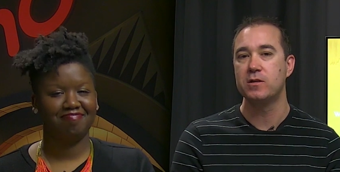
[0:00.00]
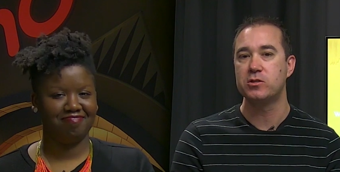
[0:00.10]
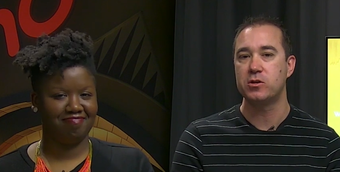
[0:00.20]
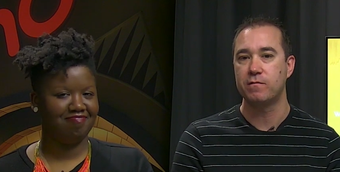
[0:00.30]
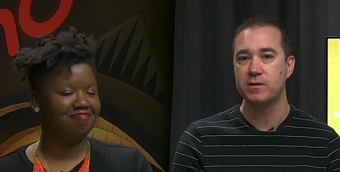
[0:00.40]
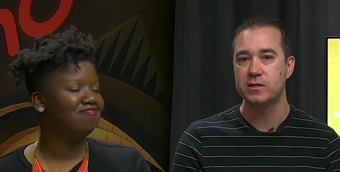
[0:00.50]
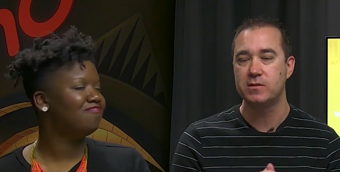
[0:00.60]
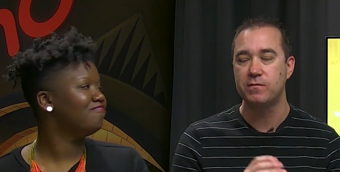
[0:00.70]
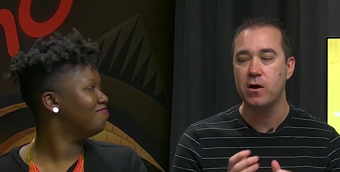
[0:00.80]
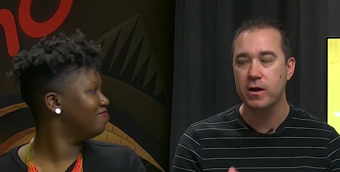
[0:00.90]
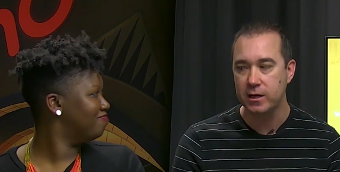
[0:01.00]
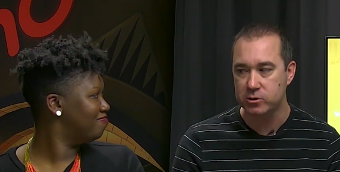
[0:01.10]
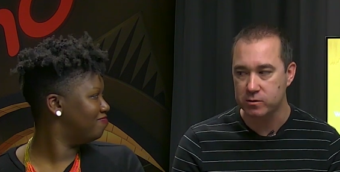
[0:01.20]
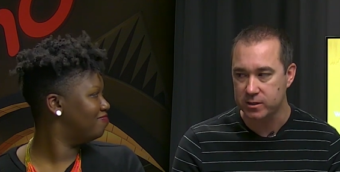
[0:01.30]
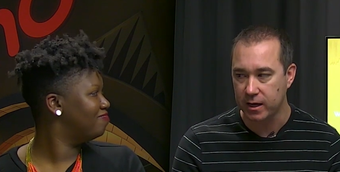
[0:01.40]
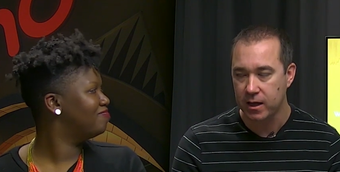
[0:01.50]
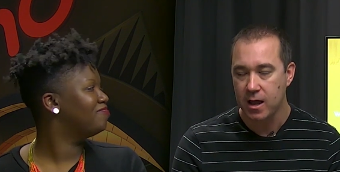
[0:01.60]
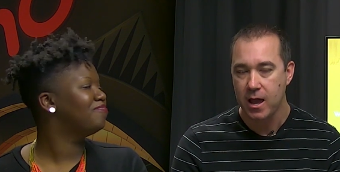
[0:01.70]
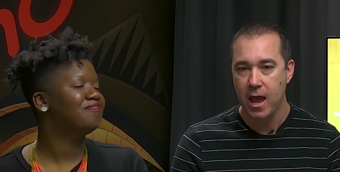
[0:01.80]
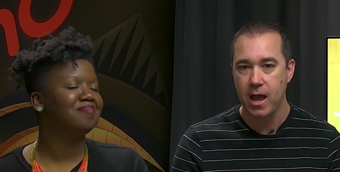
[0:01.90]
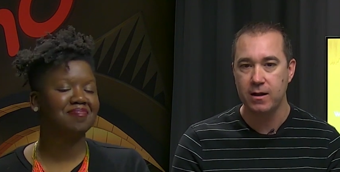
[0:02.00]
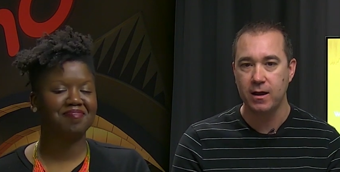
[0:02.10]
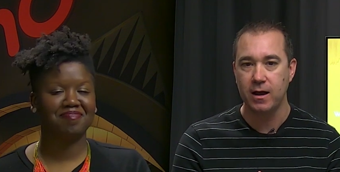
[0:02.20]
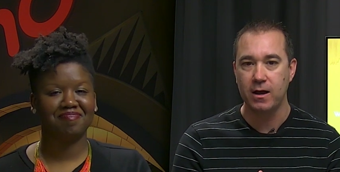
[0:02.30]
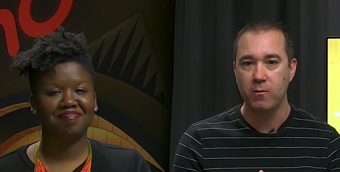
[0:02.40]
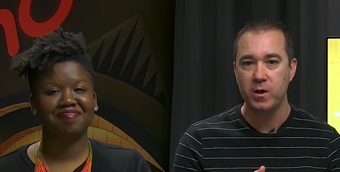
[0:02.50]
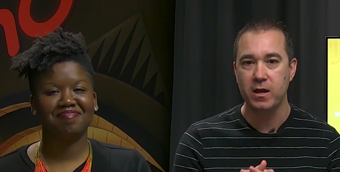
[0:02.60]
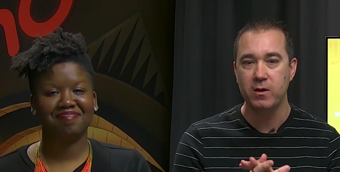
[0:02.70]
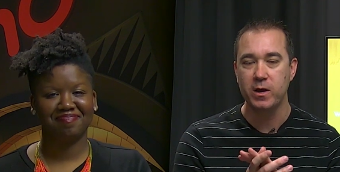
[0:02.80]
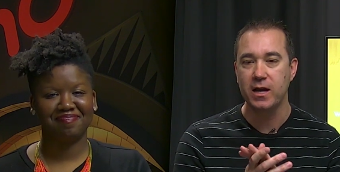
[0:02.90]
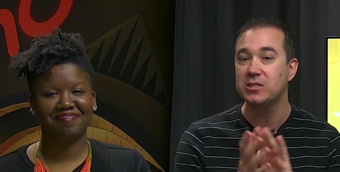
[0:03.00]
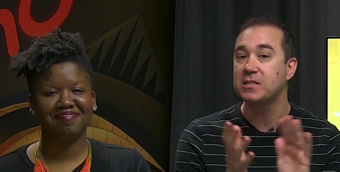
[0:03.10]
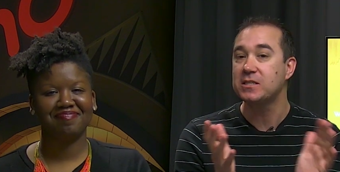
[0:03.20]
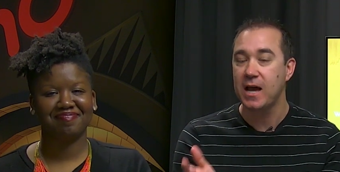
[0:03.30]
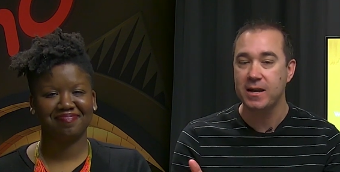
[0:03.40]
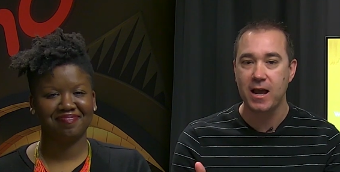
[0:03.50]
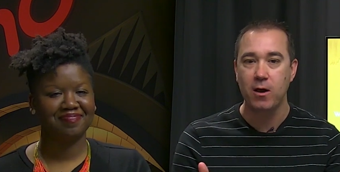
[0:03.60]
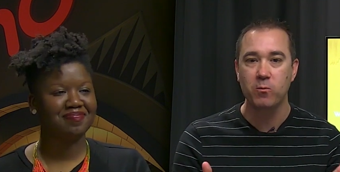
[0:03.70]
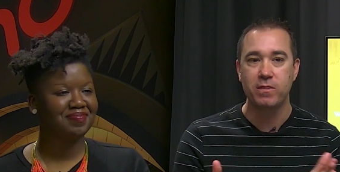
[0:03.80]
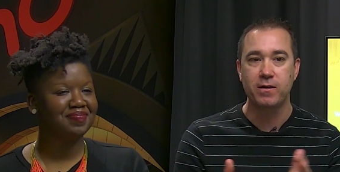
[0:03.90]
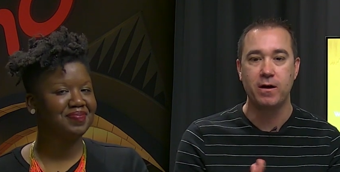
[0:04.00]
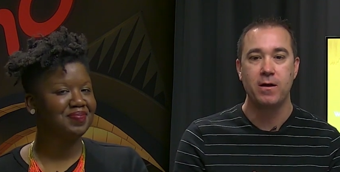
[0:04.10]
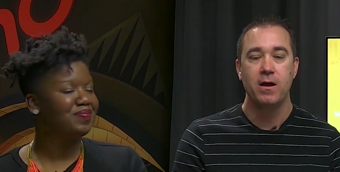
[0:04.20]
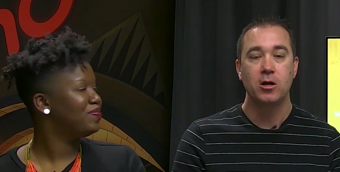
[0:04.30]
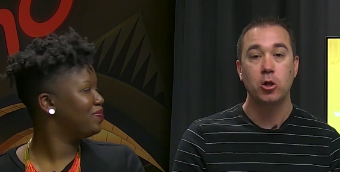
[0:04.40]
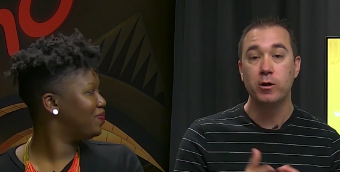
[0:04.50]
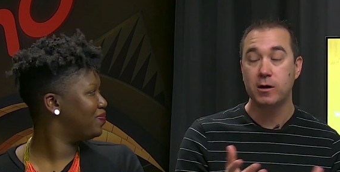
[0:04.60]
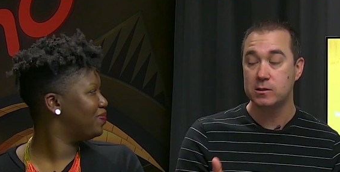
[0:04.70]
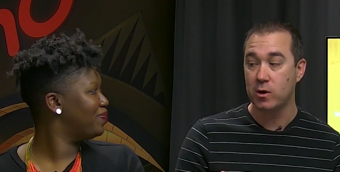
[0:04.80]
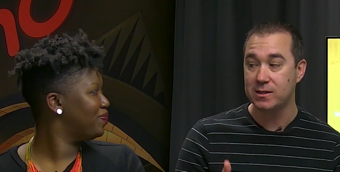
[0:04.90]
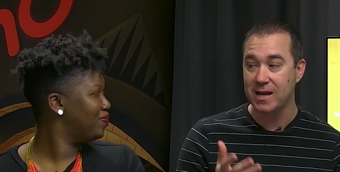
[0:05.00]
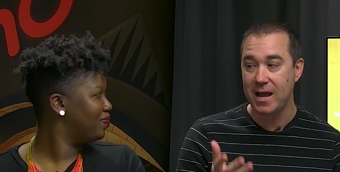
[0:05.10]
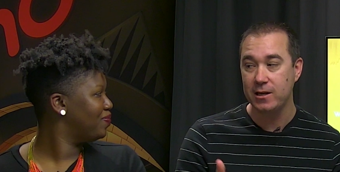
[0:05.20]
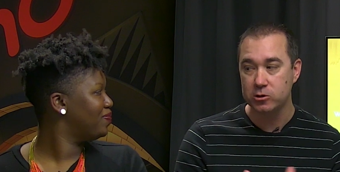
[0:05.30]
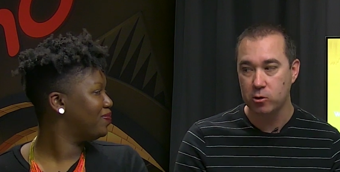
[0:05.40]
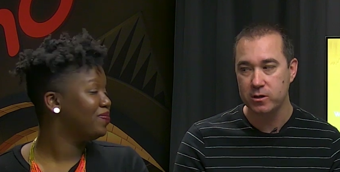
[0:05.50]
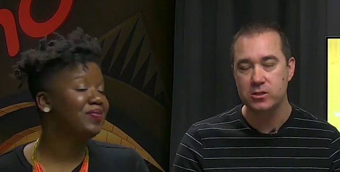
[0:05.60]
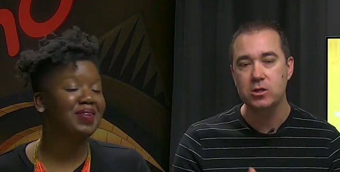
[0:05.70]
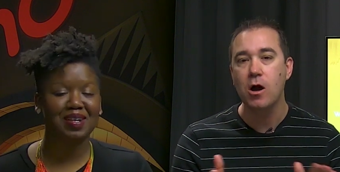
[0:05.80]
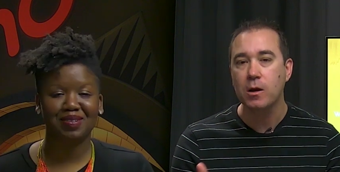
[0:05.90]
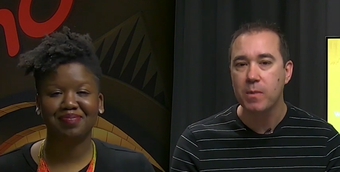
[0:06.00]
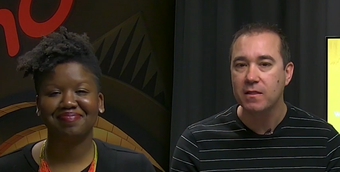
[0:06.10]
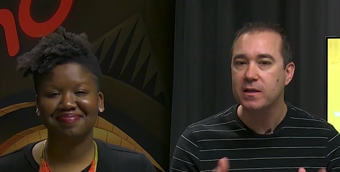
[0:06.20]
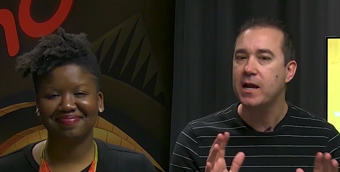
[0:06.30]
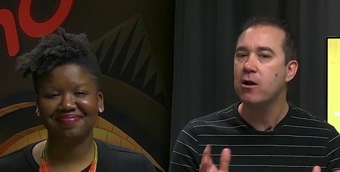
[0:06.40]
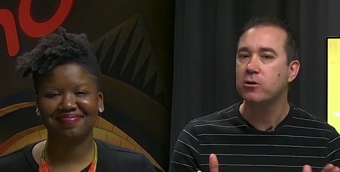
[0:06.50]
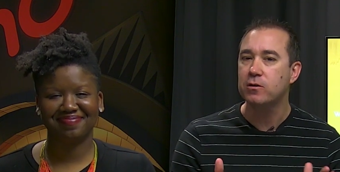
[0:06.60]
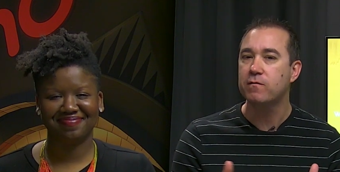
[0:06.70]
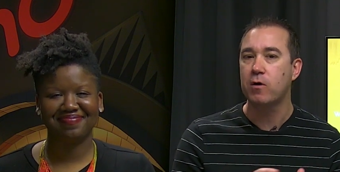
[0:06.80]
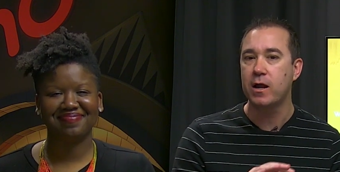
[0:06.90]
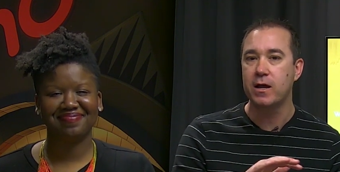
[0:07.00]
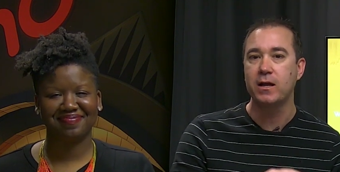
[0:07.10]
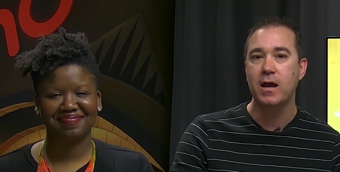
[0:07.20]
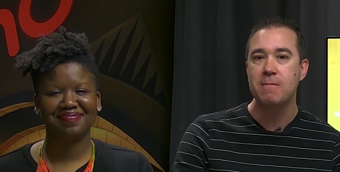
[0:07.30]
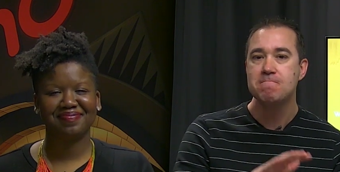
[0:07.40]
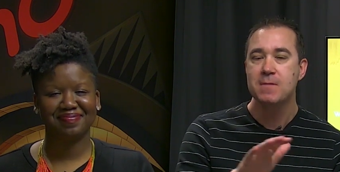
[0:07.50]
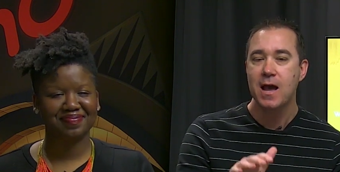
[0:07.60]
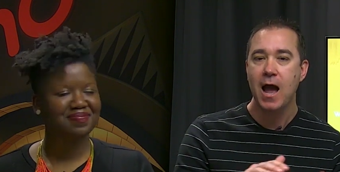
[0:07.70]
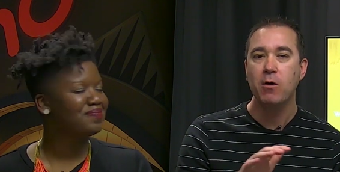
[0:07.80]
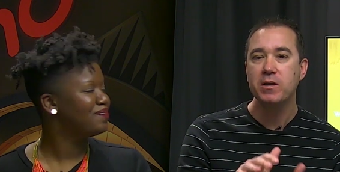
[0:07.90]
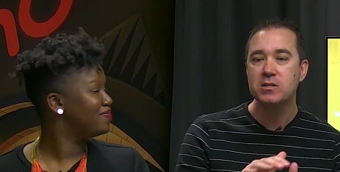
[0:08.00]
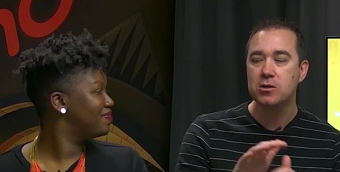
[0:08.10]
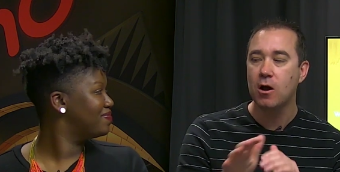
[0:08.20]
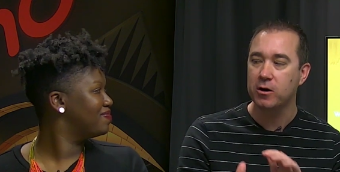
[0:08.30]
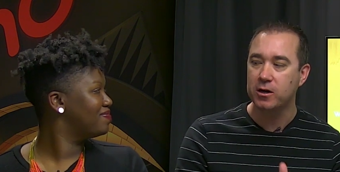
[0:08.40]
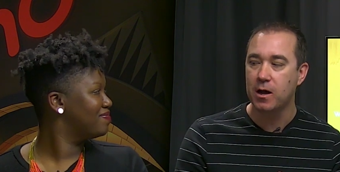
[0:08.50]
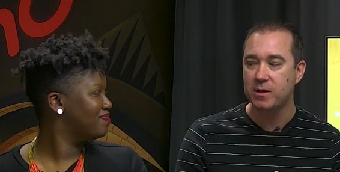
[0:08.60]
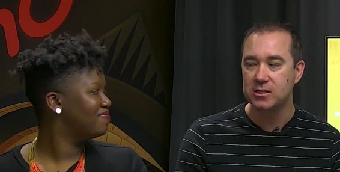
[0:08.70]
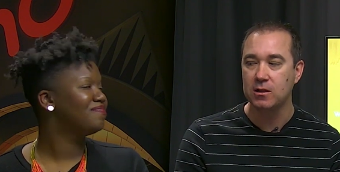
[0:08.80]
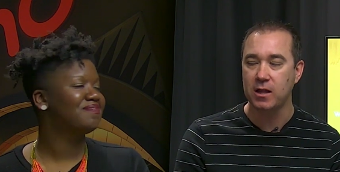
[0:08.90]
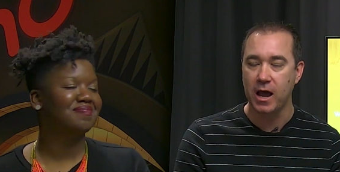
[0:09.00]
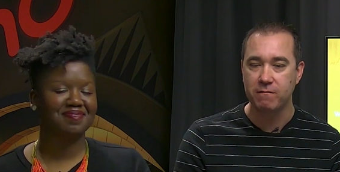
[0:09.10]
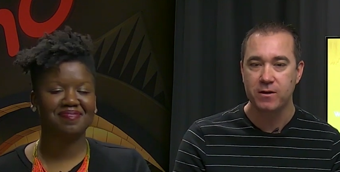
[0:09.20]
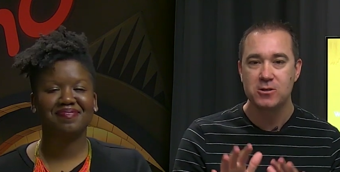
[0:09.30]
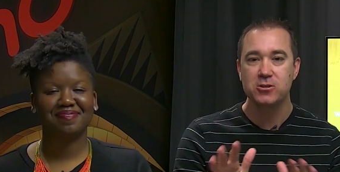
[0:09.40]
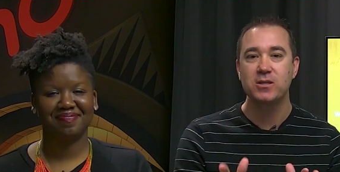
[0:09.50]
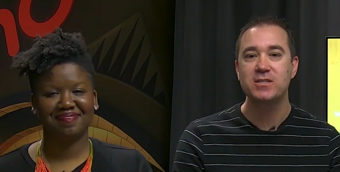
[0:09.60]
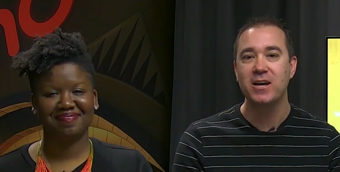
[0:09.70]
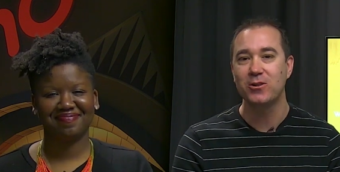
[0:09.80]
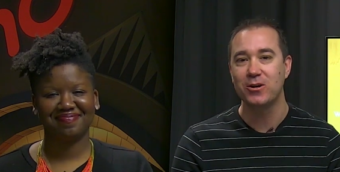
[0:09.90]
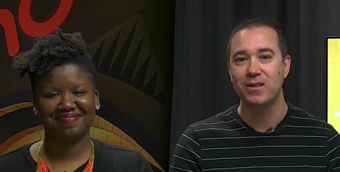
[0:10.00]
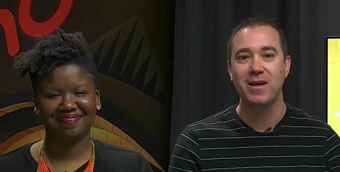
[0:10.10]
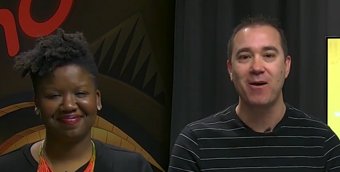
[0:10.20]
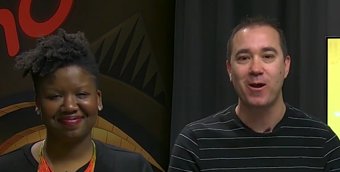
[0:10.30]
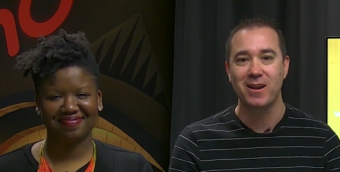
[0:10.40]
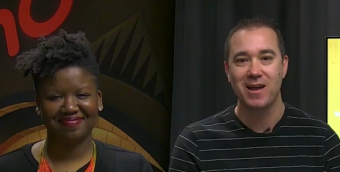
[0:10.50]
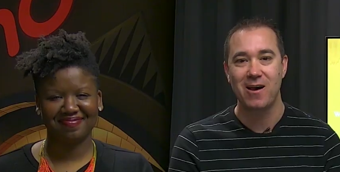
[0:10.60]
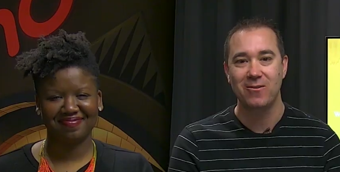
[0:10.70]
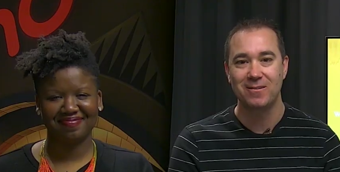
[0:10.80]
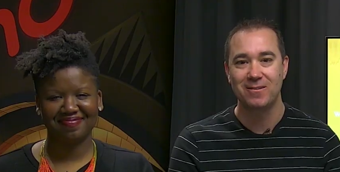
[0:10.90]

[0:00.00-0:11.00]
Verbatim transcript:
Speaker 1: on the surface. It's very mm -hmm. interesting, and uh, we we actually sat down with uh, Chloe Grace Moretz and Neil Jordan to talk about the character of Greta and kind of how he saw her coming to life. So let's take a look at that right now.